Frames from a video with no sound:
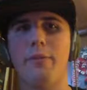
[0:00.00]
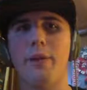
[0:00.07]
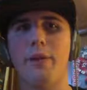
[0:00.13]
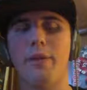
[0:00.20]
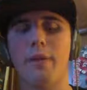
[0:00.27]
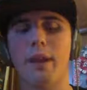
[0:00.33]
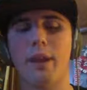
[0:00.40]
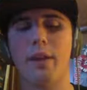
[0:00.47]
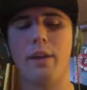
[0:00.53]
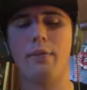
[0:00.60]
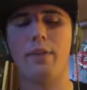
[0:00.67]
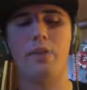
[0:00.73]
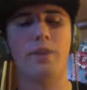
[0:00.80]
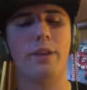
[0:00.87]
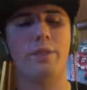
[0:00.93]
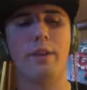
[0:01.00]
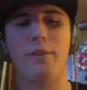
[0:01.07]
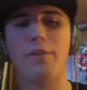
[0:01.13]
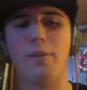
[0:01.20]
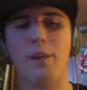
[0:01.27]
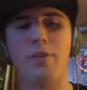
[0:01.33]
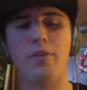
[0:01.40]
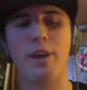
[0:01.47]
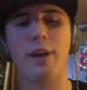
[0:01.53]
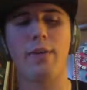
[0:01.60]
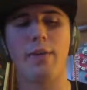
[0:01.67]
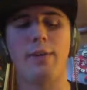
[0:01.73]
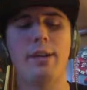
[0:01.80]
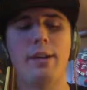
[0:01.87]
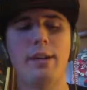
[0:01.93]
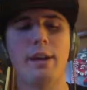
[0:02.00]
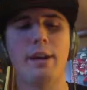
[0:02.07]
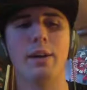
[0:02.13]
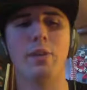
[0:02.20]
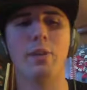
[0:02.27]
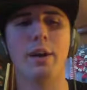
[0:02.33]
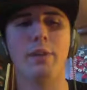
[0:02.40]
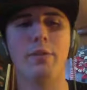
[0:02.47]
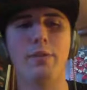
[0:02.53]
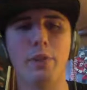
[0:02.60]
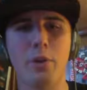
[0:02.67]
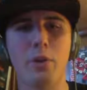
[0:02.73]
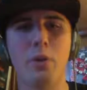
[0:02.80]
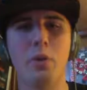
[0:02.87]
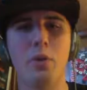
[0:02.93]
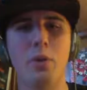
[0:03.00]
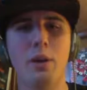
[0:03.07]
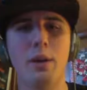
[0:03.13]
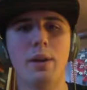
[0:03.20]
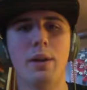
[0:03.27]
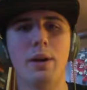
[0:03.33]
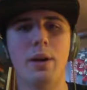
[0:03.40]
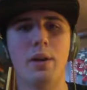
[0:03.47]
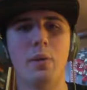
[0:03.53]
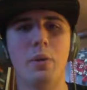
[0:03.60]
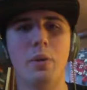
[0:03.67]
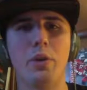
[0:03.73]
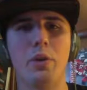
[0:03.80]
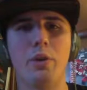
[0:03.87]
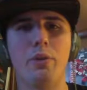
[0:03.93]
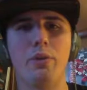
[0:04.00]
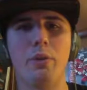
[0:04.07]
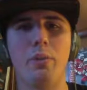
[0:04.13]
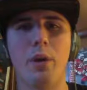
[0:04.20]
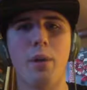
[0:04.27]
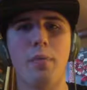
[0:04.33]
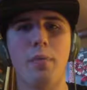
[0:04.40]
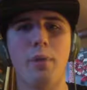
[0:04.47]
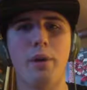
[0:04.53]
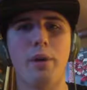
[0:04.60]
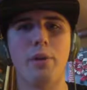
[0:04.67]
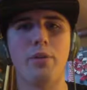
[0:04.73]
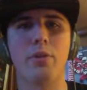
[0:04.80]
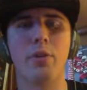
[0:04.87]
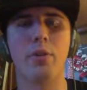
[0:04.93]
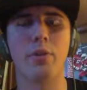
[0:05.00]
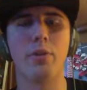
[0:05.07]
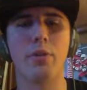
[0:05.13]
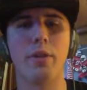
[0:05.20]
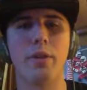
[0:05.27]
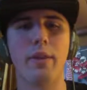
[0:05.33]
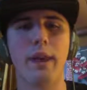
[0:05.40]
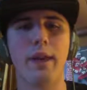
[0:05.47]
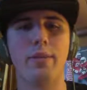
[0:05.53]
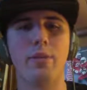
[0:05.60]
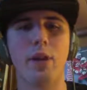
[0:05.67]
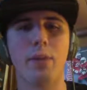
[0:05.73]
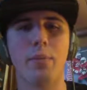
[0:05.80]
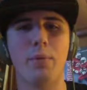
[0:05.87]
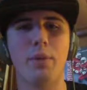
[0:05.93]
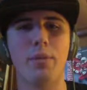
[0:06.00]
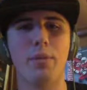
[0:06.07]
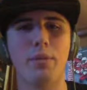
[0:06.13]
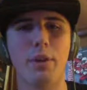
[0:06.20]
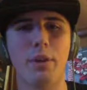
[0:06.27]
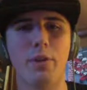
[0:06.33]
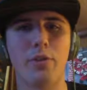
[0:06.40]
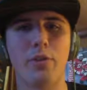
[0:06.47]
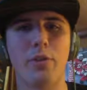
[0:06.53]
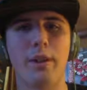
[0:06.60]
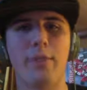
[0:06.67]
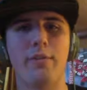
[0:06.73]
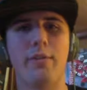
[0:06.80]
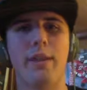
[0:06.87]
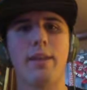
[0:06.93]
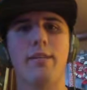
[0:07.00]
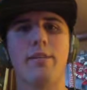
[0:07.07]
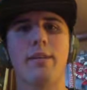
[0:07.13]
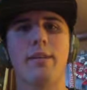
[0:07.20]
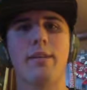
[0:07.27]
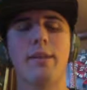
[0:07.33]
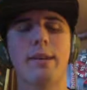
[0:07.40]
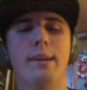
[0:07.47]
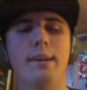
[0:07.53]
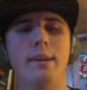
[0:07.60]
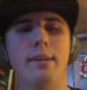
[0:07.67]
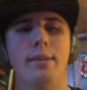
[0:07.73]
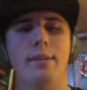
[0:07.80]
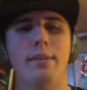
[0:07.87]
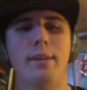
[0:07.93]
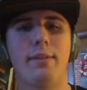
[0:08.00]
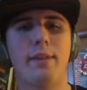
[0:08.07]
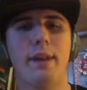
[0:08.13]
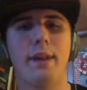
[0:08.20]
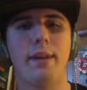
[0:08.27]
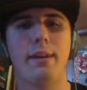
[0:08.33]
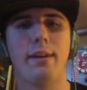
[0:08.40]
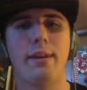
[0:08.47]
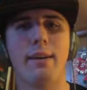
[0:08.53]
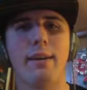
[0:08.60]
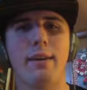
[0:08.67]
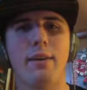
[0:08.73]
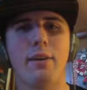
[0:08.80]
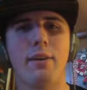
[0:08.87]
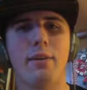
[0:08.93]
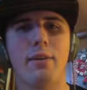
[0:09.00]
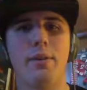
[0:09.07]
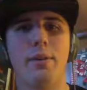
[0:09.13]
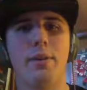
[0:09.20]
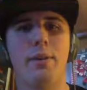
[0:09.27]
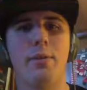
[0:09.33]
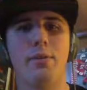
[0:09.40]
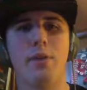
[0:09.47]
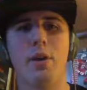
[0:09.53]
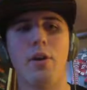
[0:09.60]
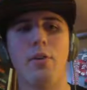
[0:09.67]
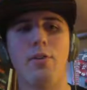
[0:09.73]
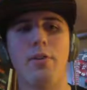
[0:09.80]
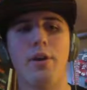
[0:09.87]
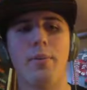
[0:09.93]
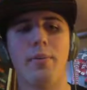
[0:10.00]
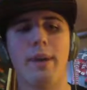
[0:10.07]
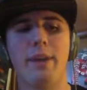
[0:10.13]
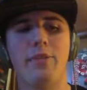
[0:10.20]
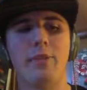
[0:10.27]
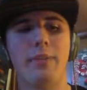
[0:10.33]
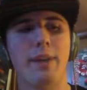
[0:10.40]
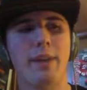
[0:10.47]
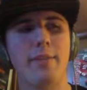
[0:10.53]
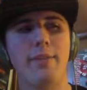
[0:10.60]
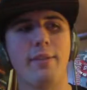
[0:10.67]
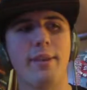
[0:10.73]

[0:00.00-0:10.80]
the NFL draft. They've fleshed out quite a few really good football players over the last couple of years. So that's a saying it was a hard fought matchup against